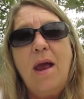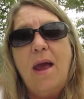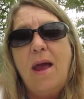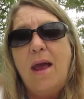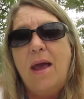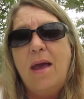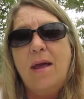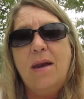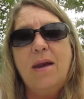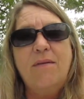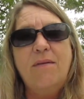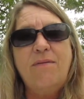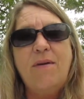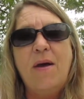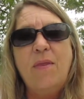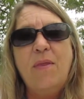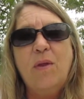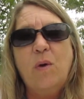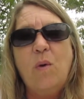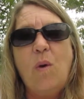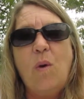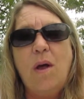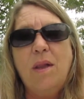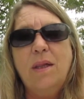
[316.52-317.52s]
and I find
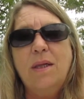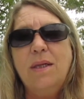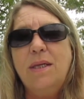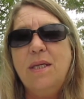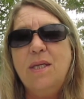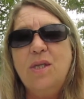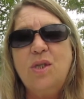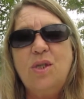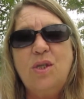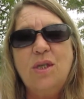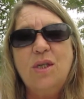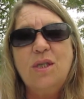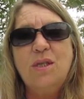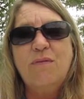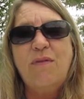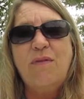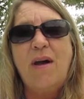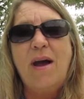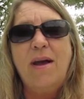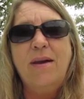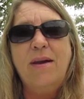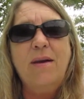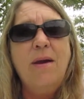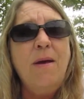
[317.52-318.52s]
the quality's just
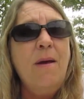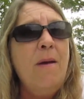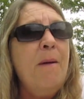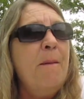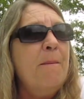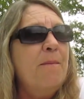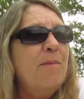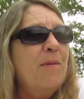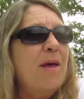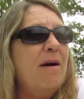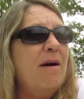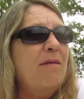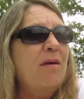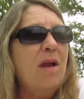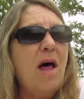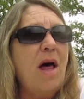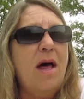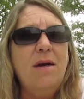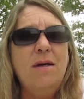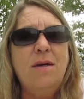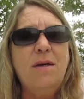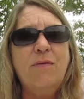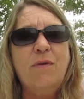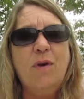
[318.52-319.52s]
fine. They have a
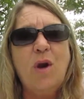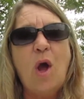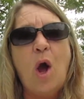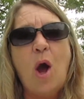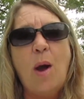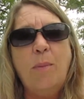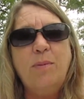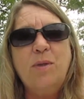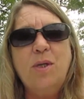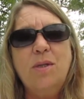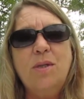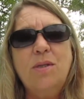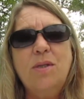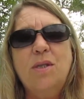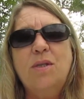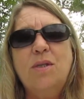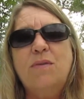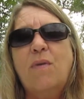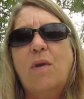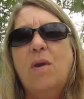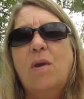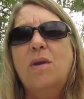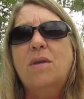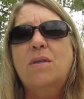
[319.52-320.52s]
lot of different options as
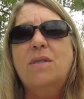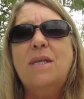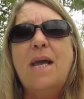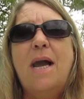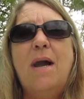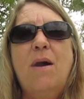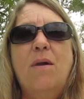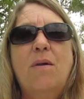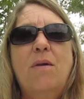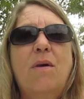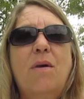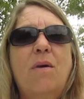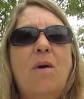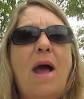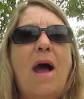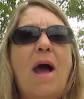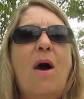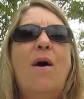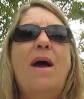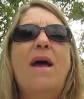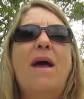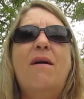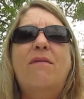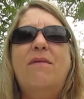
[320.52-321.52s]
far as how
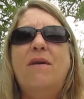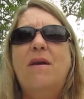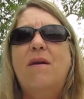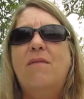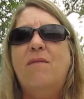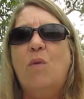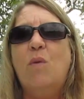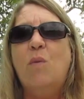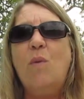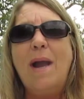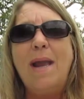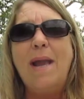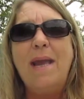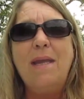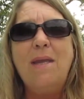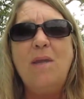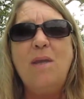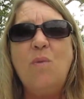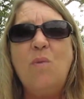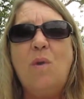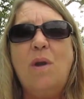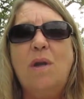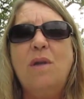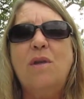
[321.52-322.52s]
heavy of a weight
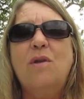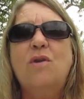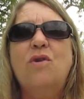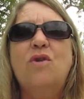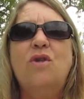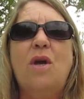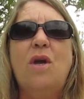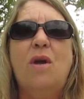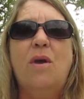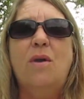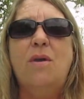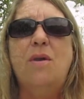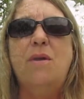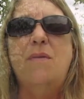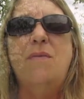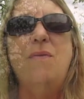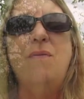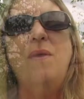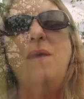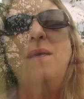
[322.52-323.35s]
you want your shirt and